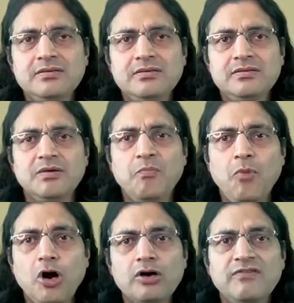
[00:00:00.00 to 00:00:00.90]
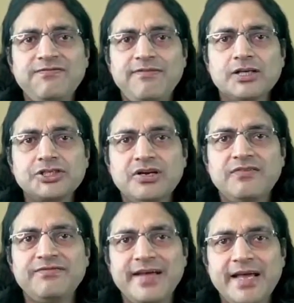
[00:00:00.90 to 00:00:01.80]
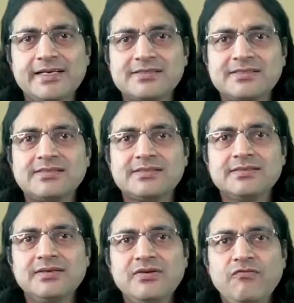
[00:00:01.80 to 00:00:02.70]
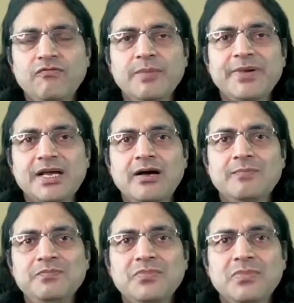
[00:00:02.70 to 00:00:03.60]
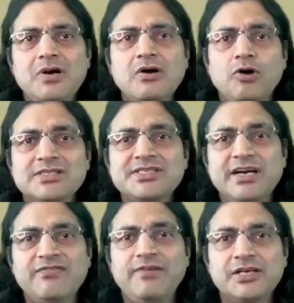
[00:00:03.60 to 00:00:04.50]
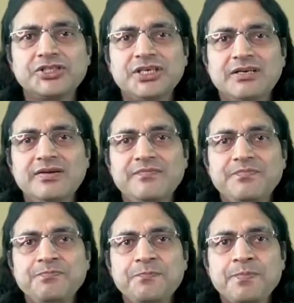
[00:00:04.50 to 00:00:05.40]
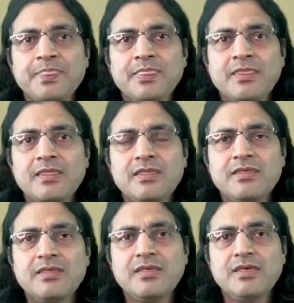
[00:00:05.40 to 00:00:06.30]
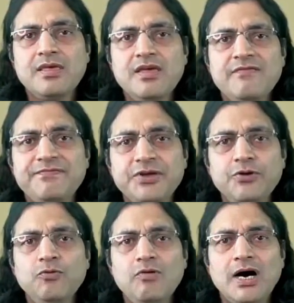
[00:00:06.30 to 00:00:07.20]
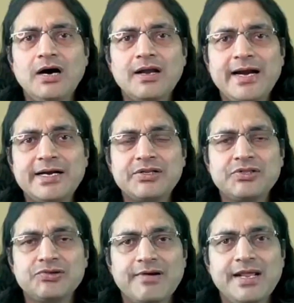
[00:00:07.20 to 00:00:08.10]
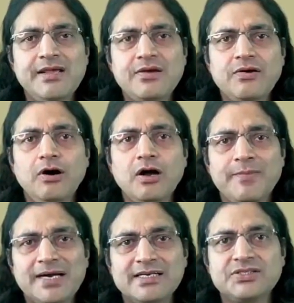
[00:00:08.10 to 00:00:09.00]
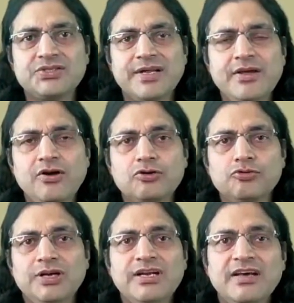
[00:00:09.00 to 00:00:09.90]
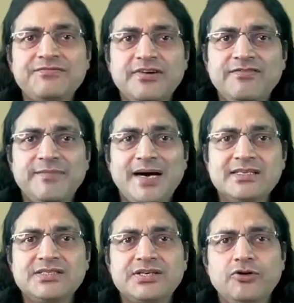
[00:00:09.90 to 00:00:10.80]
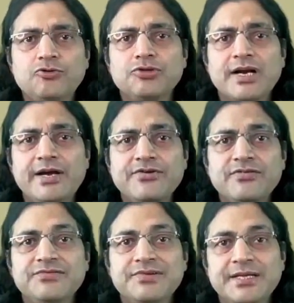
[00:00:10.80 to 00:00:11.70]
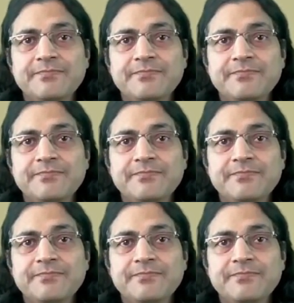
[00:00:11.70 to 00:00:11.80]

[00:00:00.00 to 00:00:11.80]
the mod of function of x will become a constant function if you are at 3 or minus 3 or to the left of minus 3 or to the right of 3.